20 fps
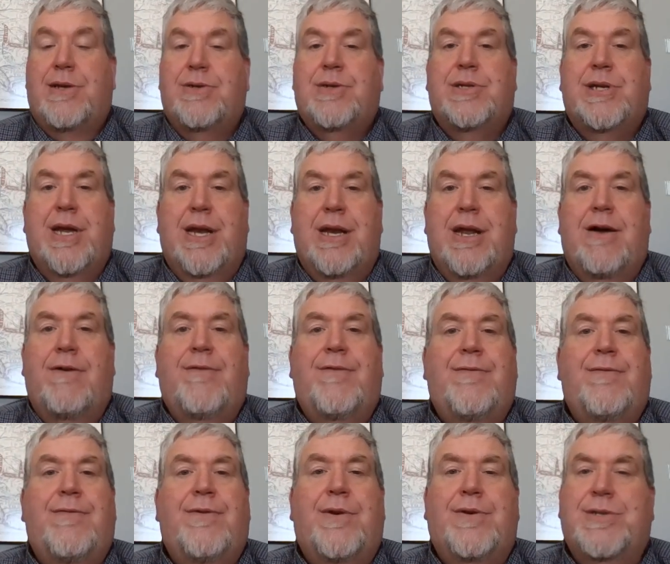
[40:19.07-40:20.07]
Interesting
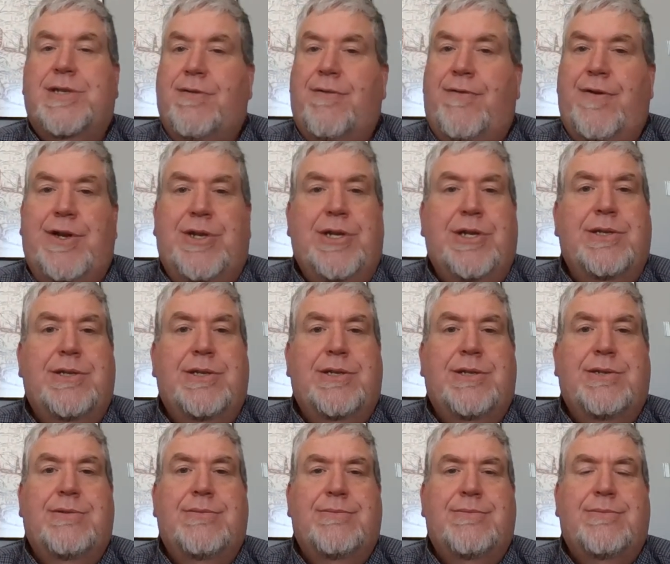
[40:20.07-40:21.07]
enough, those
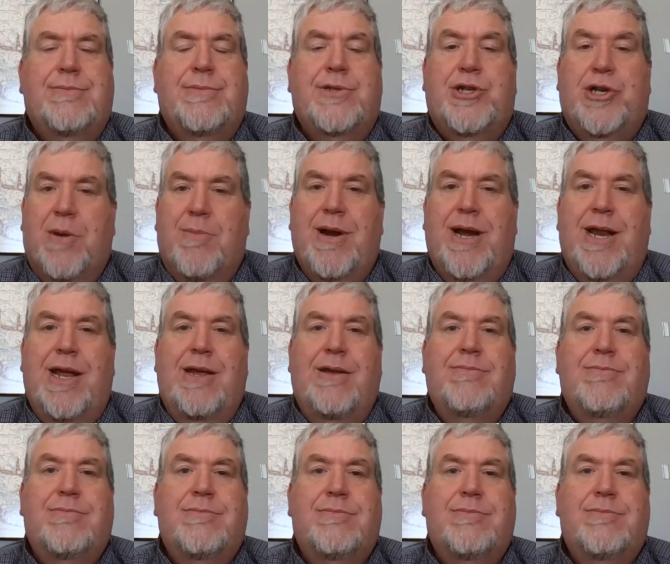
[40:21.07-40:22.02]
divisions, Germany,